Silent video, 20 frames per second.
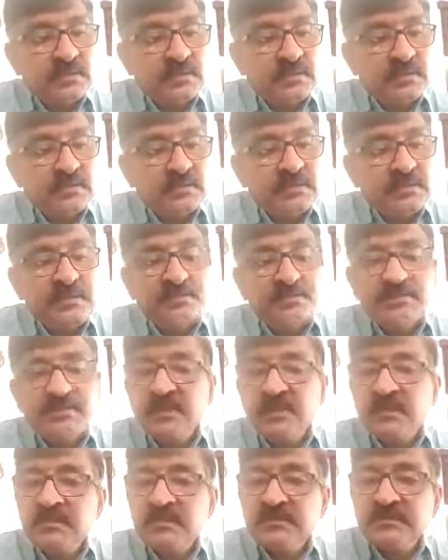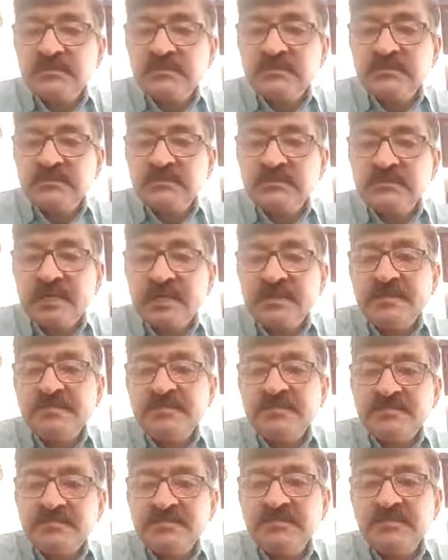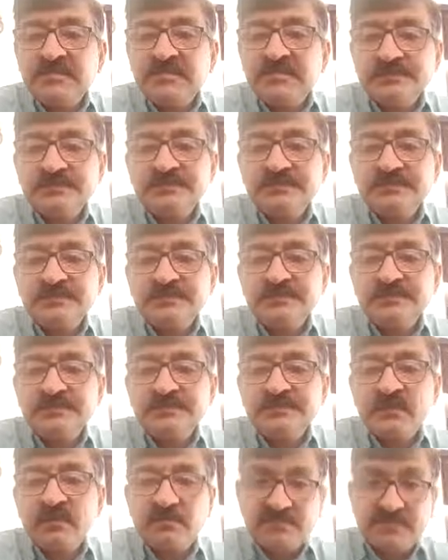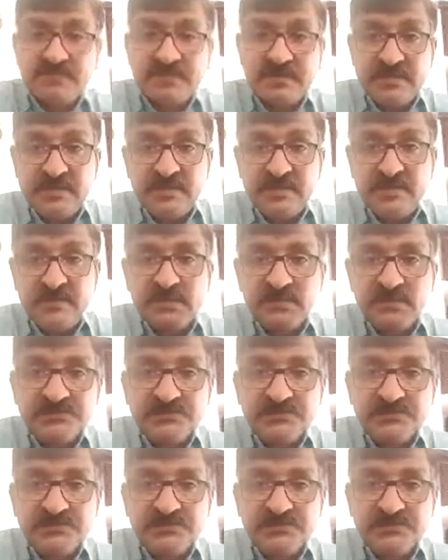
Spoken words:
The typical signs of ANAC,